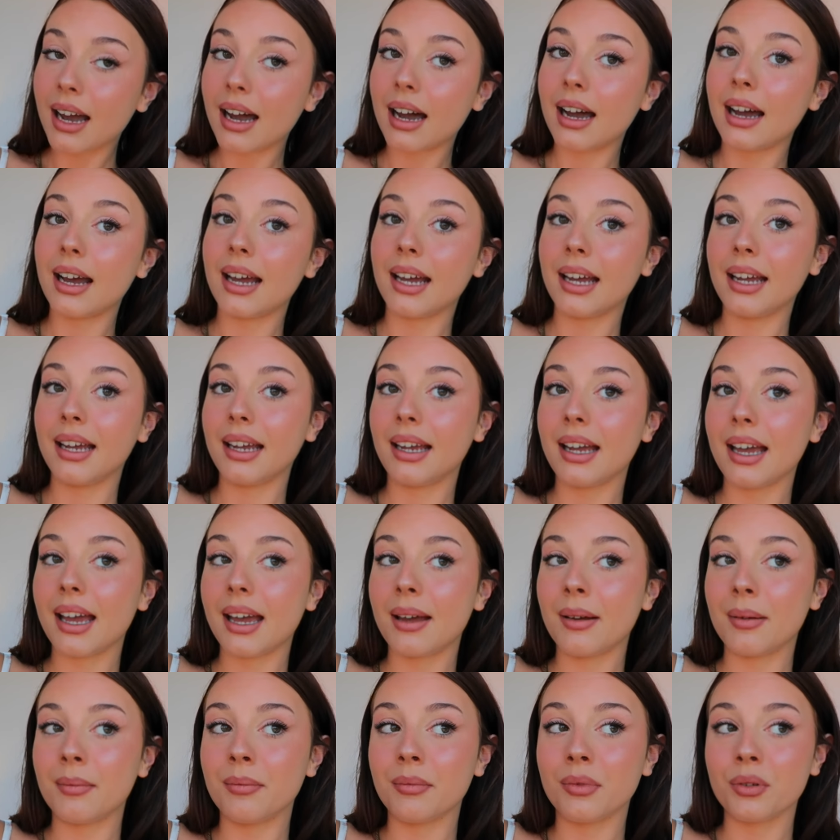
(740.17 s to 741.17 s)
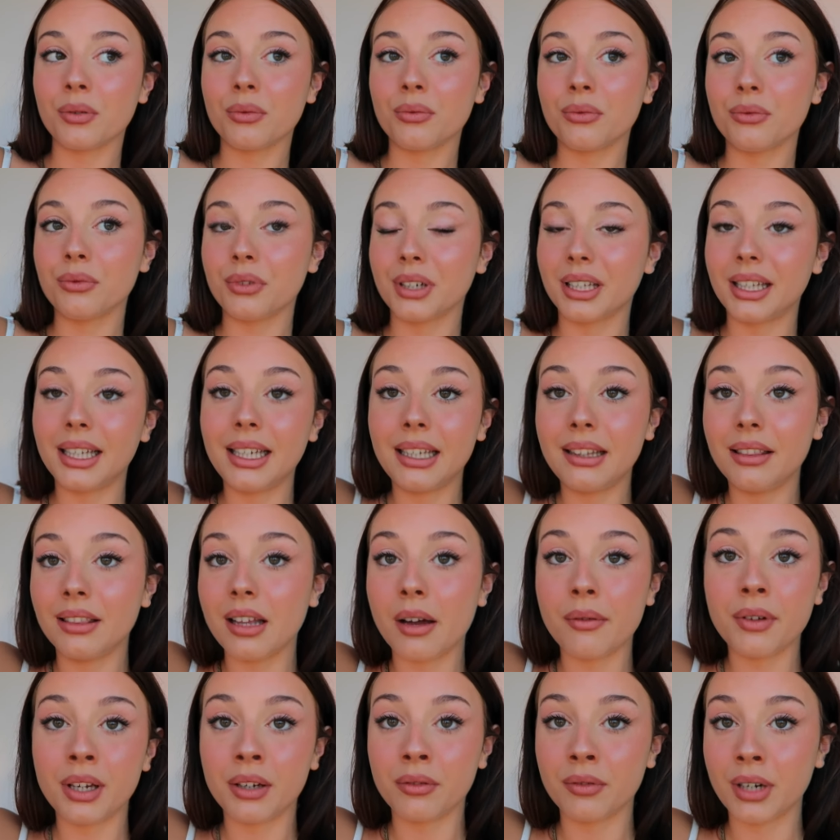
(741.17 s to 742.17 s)
I am really
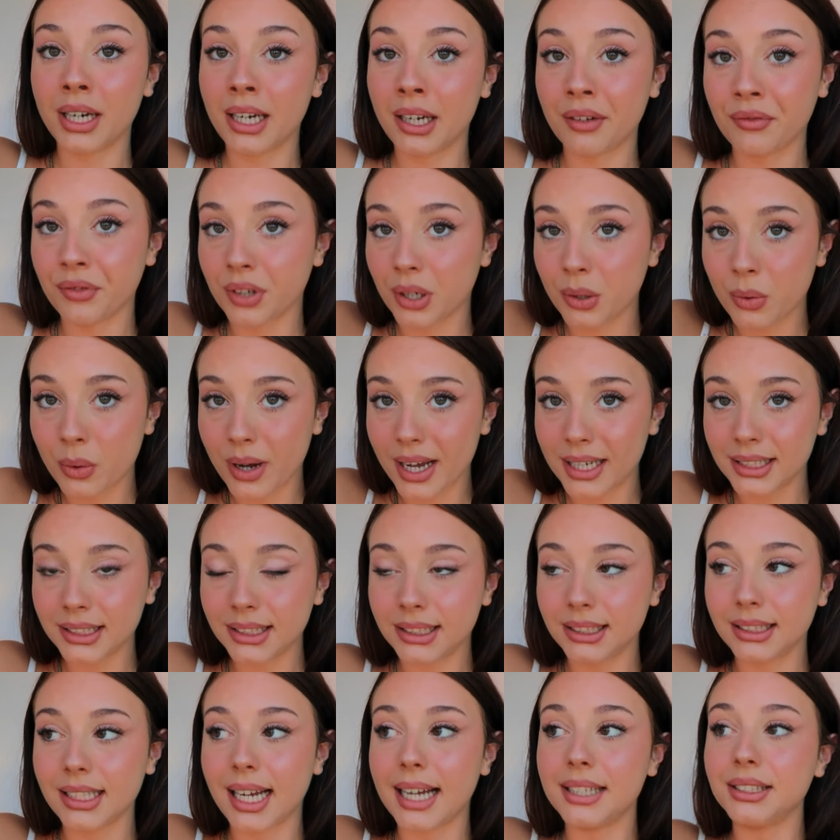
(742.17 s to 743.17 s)
loving reading requests.